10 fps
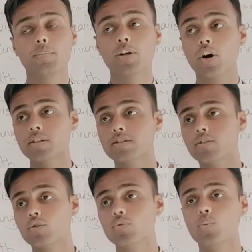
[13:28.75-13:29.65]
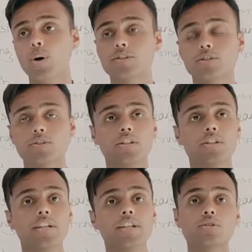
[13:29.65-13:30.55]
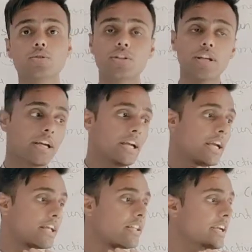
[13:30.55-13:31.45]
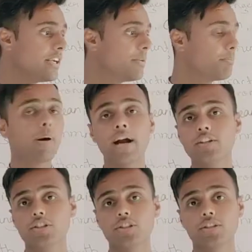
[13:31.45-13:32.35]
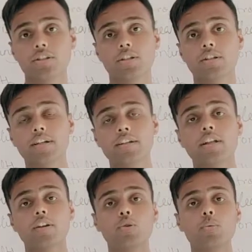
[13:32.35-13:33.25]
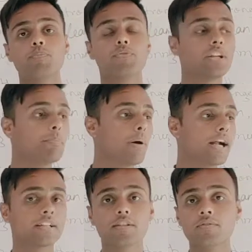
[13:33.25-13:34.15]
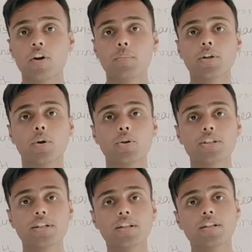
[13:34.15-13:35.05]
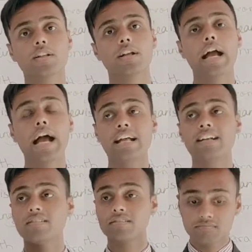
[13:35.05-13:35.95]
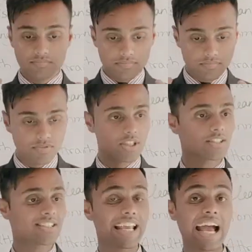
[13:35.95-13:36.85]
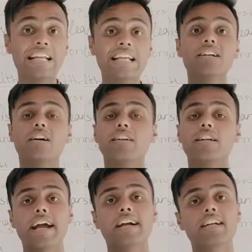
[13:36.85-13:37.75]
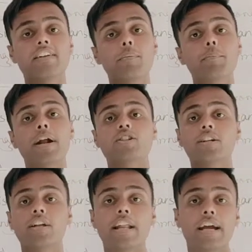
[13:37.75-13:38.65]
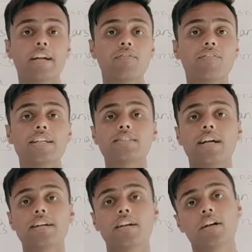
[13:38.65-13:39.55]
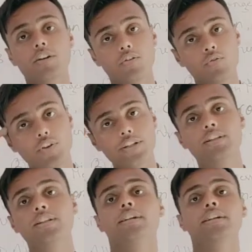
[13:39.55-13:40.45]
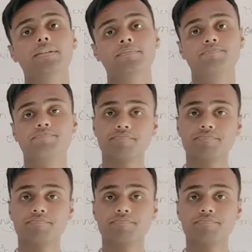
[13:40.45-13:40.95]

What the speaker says: Because the room was so dirty, so they departed the room, they departed from the hotel, and just carried a negative impression, a negative mindset with their.